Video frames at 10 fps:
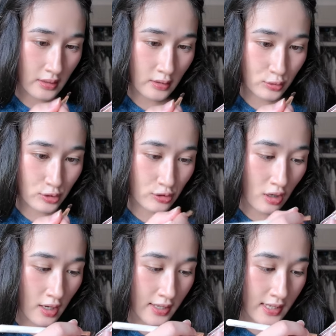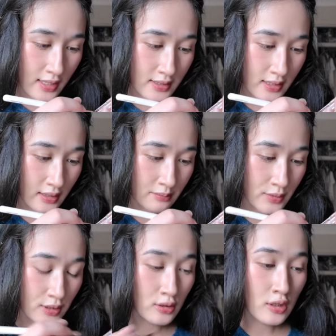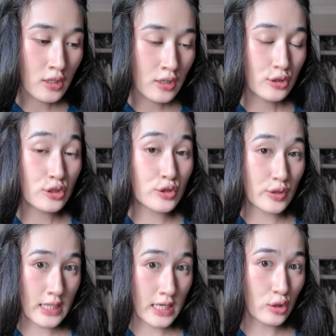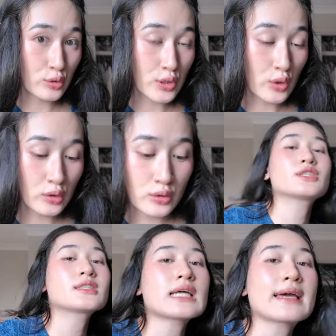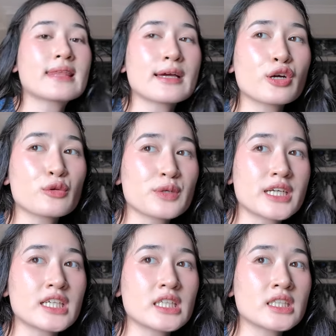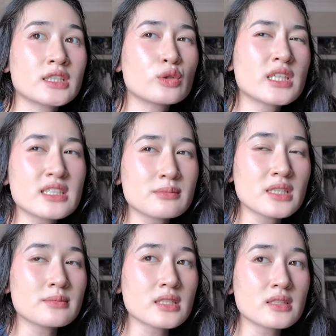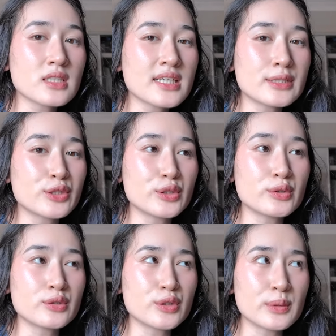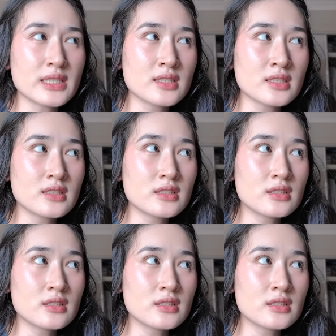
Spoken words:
and I'll try and attempt to do an Eyeshadow, which is like that Korean, or like sometimes I see in Doyen